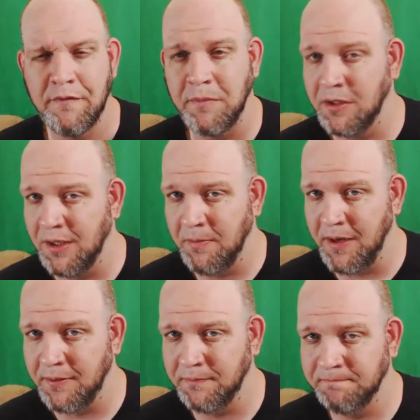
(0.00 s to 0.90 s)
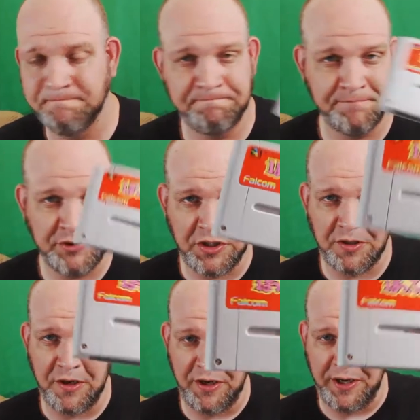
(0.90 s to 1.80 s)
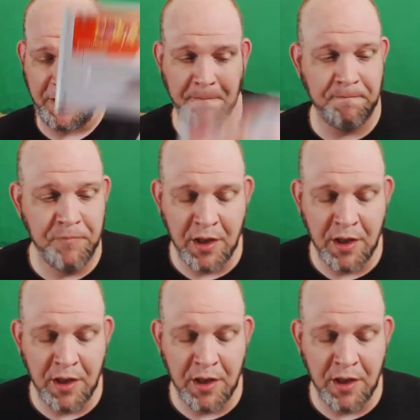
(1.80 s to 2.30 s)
from Colombia. So there you go.